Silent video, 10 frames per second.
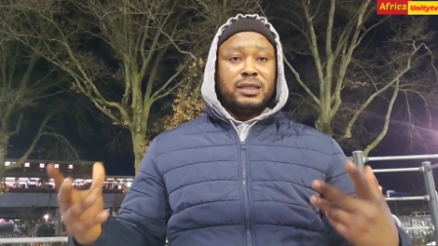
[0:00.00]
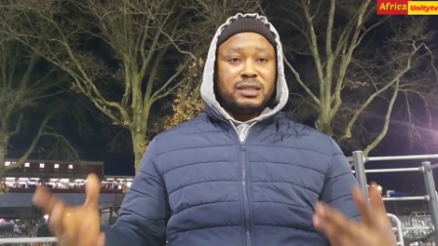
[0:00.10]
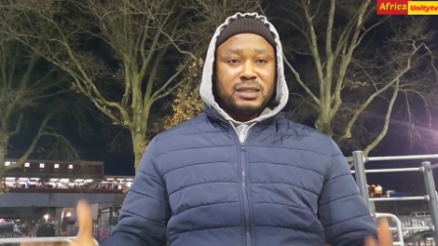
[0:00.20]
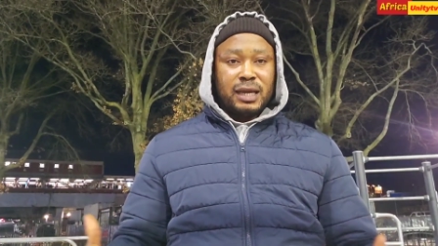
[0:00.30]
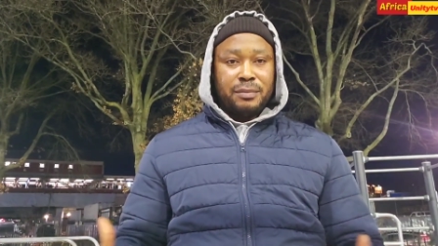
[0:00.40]

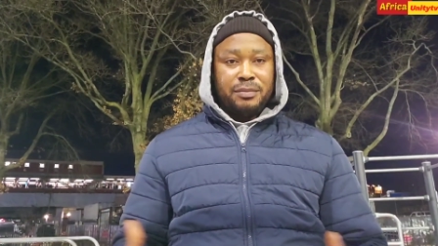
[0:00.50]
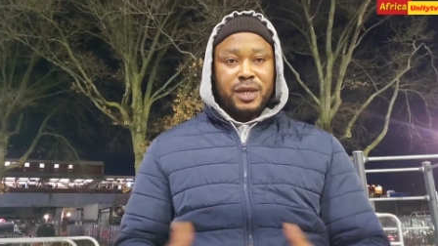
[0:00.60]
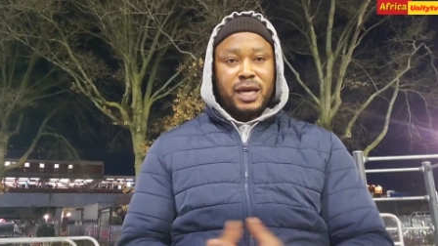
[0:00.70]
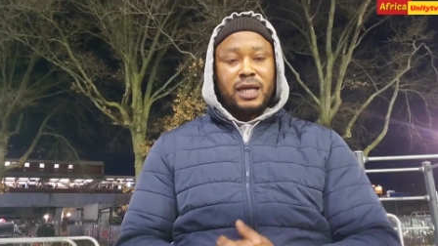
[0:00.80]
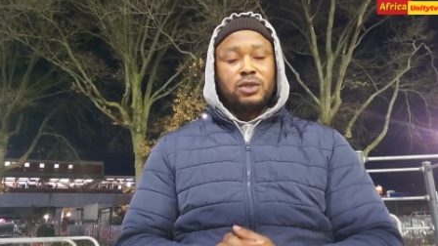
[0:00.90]

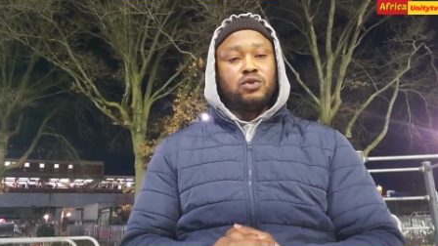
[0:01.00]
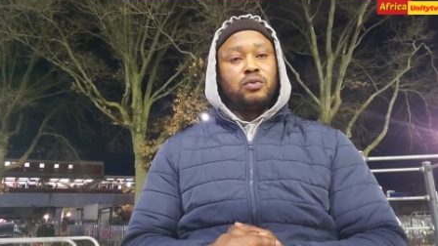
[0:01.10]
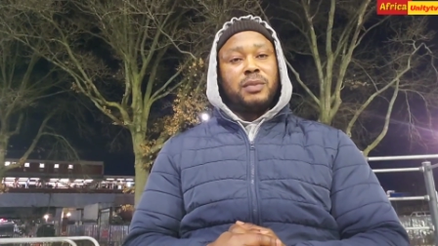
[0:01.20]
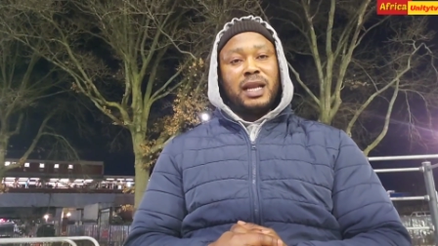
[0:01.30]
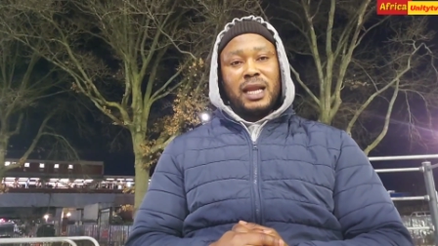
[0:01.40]
Zambia,
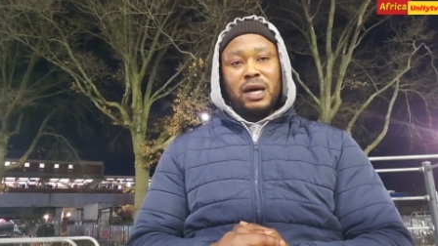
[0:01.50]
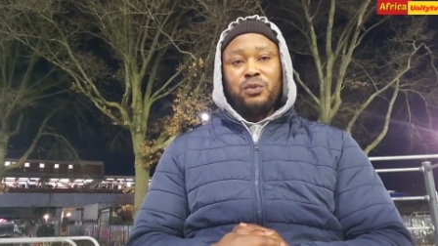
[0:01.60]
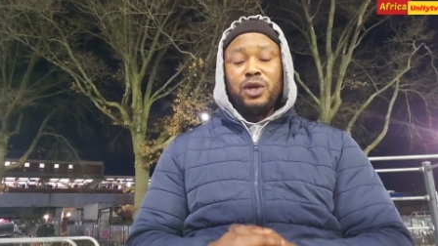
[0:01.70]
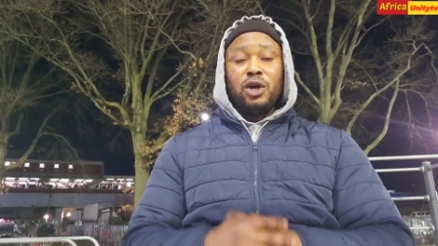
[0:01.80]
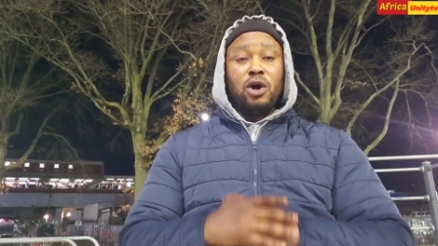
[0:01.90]
to
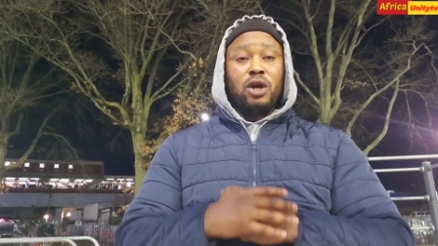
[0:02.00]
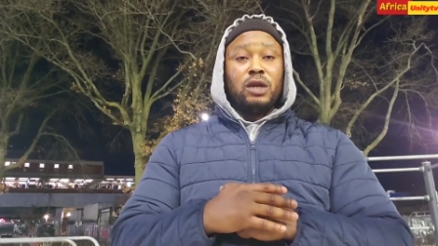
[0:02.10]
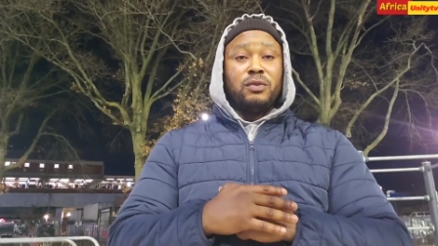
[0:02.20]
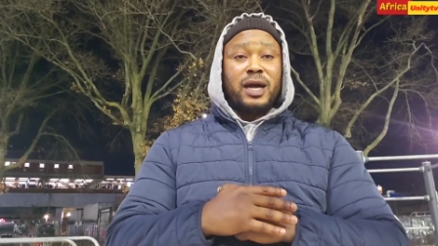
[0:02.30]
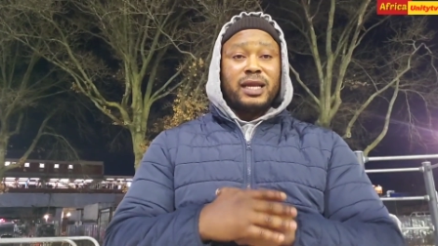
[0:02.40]
Malawi, all
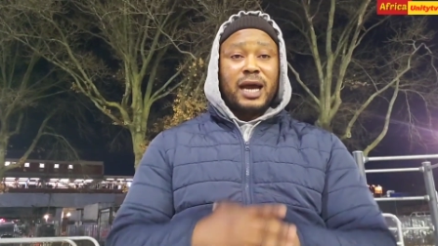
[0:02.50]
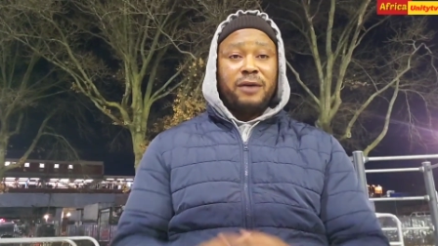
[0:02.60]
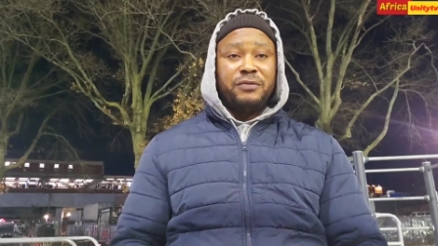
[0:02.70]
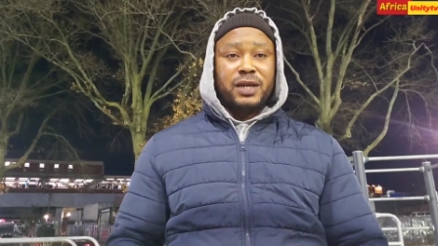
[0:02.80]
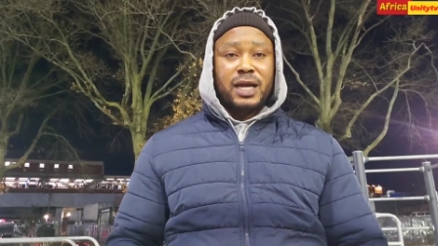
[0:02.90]
around
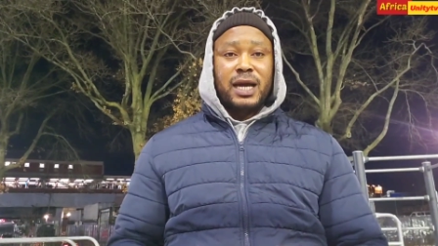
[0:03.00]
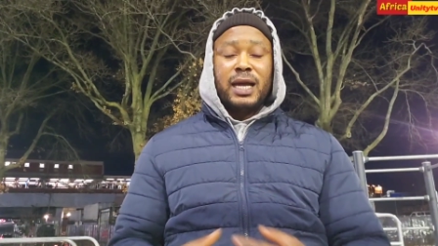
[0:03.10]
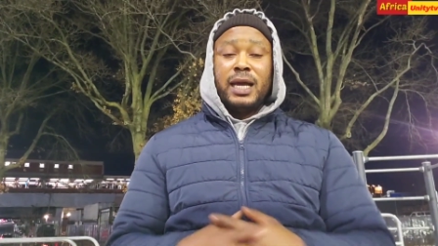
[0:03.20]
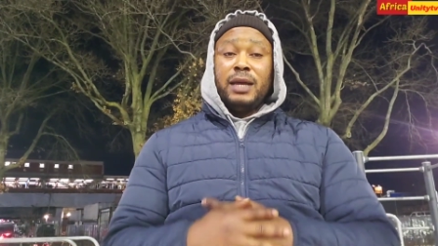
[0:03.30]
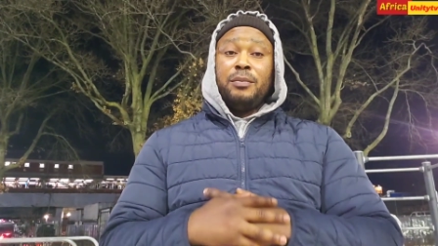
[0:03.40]
Africa.
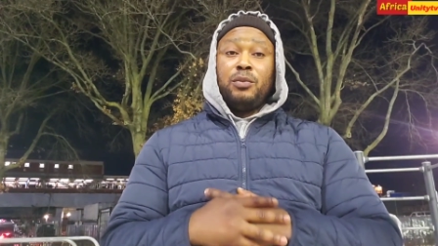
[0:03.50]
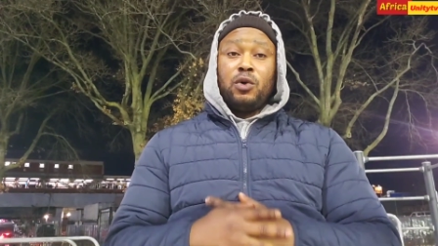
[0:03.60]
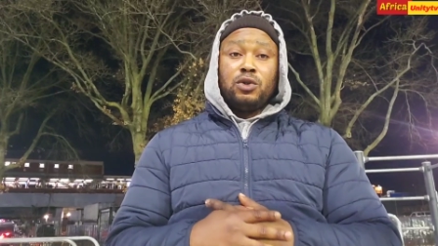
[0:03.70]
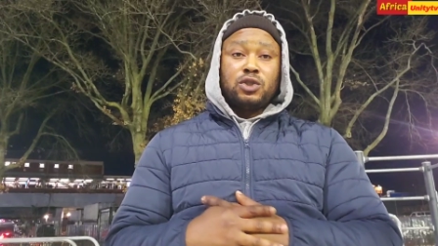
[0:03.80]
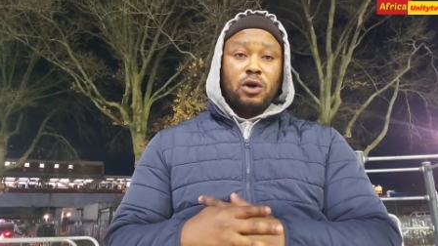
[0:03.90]

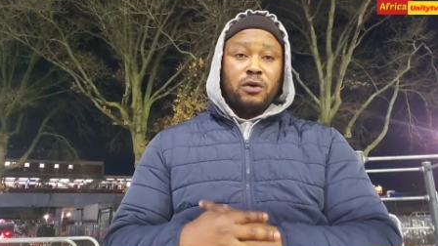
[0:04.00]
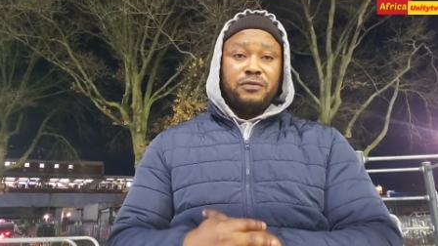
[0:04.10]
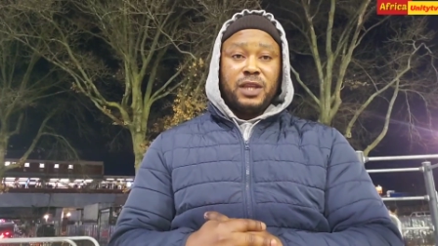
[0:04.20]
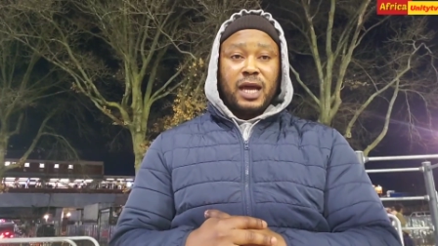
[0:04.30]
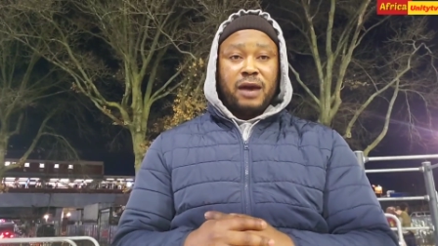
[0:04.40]
Most
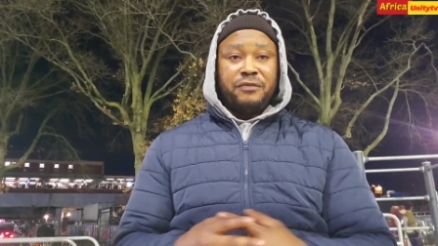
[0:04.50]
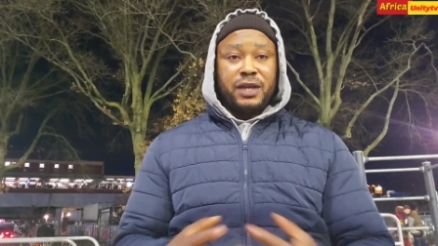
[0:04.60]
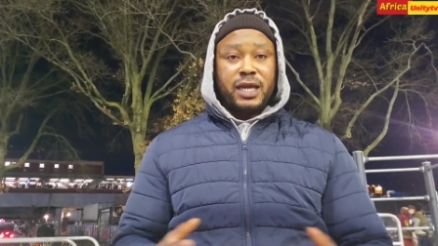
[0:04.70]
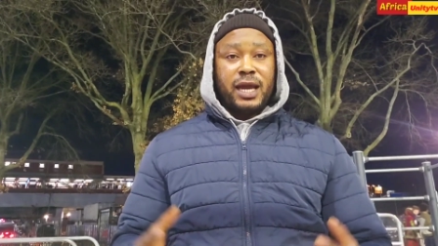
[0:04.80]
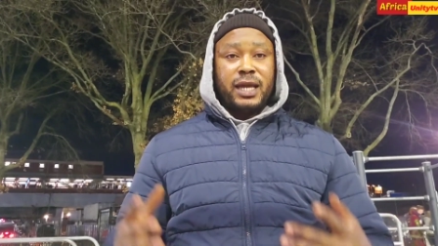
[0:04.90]
of the
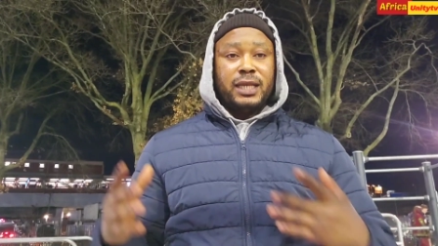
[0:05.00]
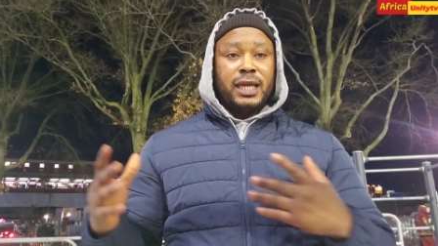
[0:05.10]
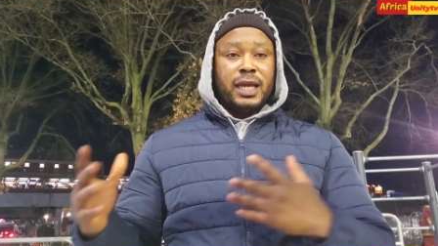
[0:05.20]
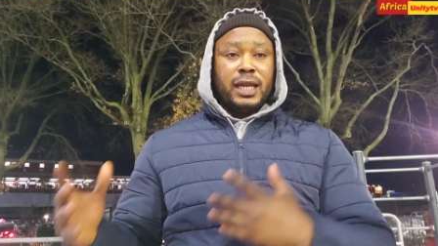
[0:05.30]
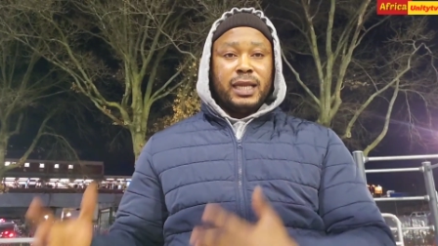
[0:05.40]
African
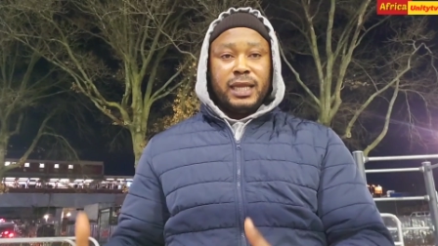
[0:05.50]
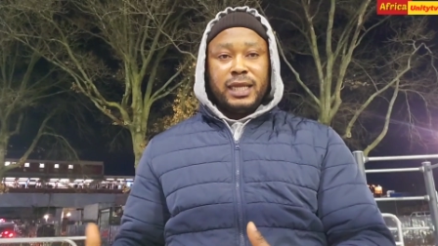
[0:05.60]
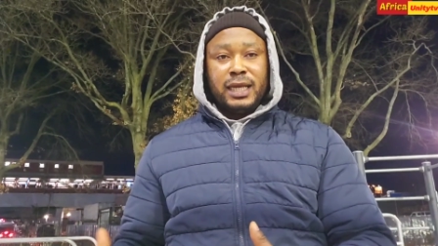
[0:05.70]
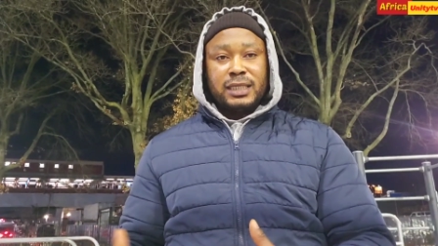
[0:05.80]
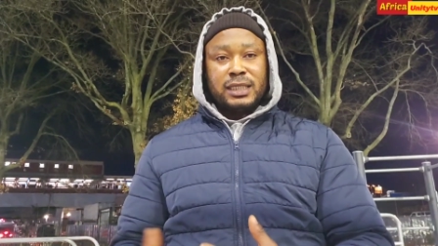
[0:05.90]

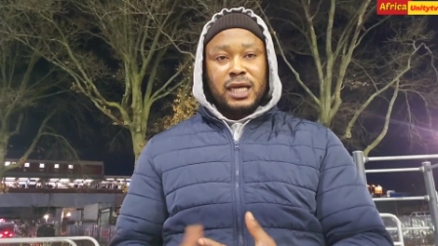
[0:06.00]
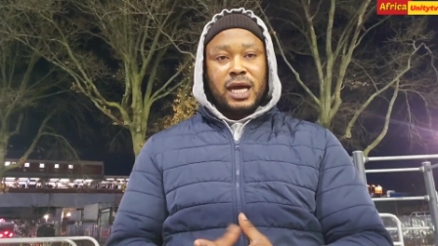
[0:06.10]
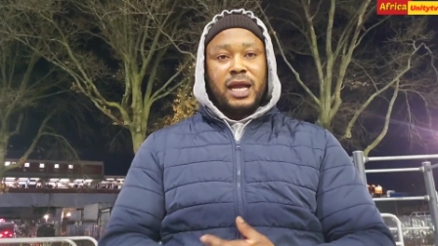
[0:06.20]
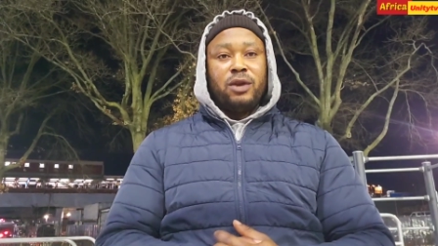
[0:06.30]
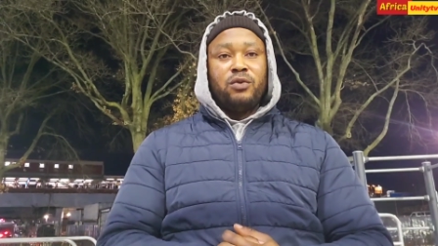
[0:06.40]
leaders
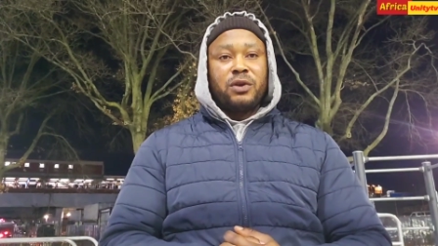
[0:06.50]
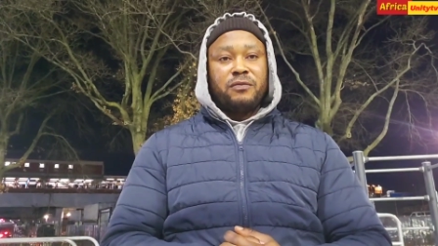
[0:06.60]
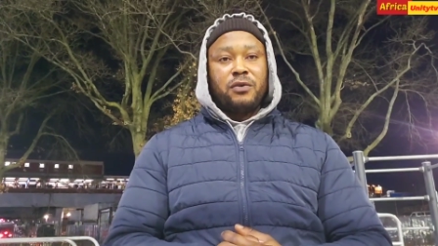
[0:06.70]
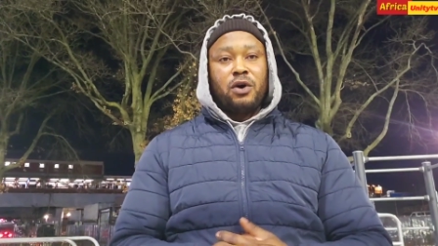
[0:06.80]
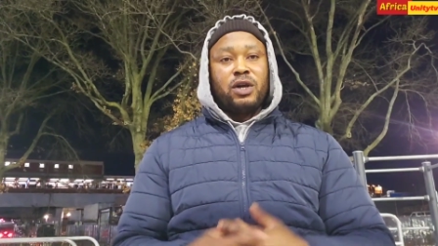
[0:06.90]
now are looking
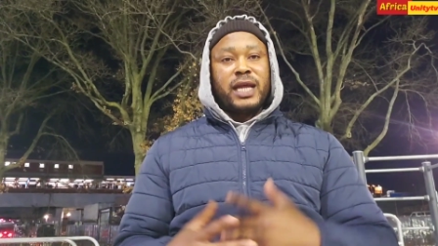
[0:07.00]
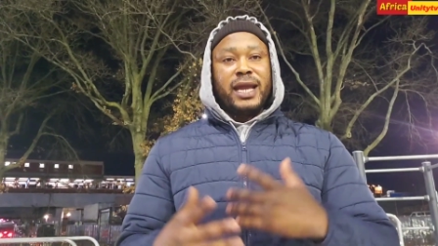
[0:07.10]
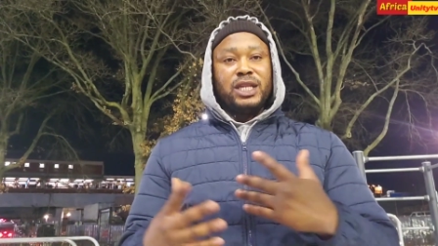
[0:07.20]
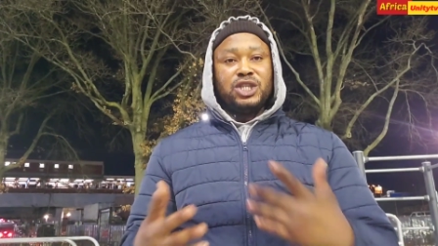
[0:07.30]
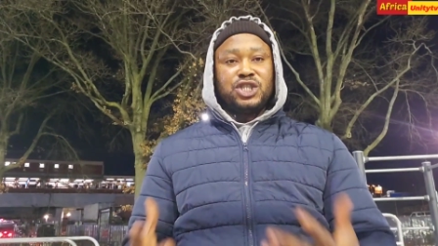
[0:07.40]
for other
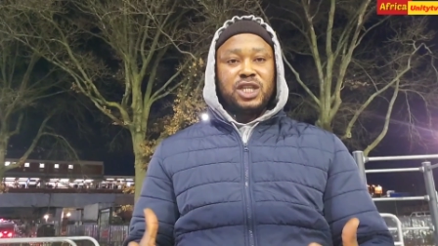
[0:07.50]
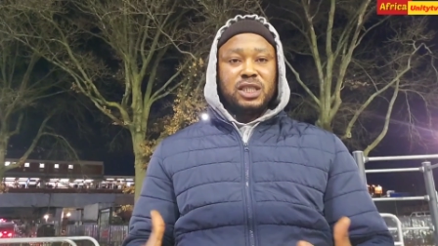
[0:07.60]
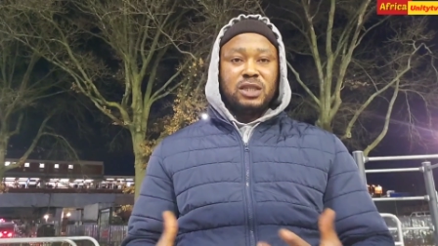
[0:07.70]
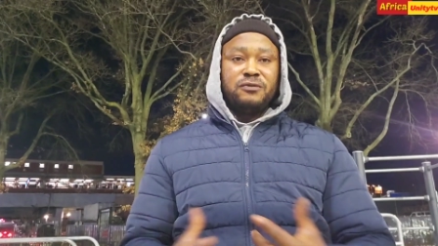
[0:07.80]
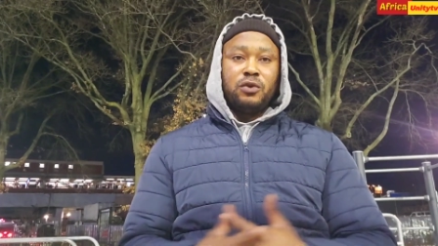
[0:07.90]

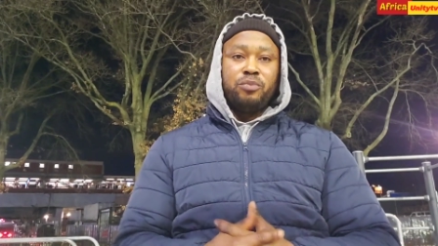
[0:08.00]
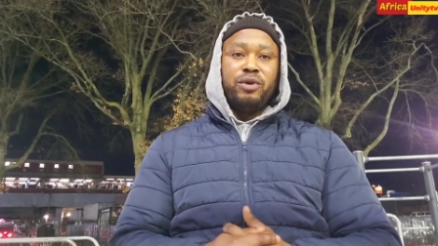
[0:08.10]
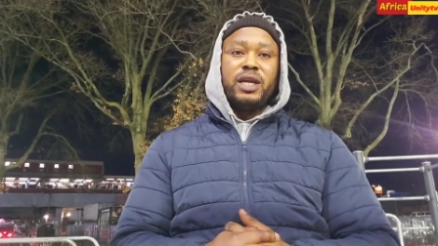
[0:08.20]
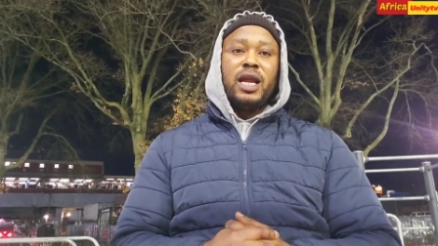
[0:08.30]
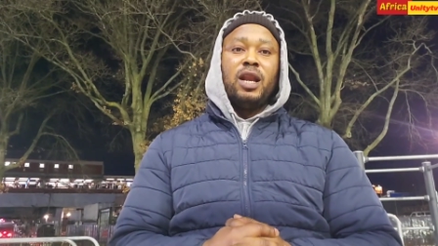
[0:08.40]
initiatives to
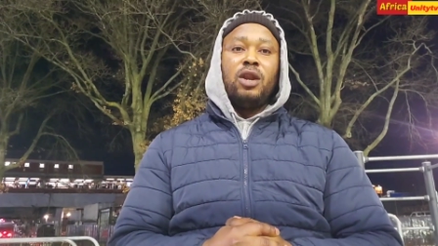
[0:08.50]
bring a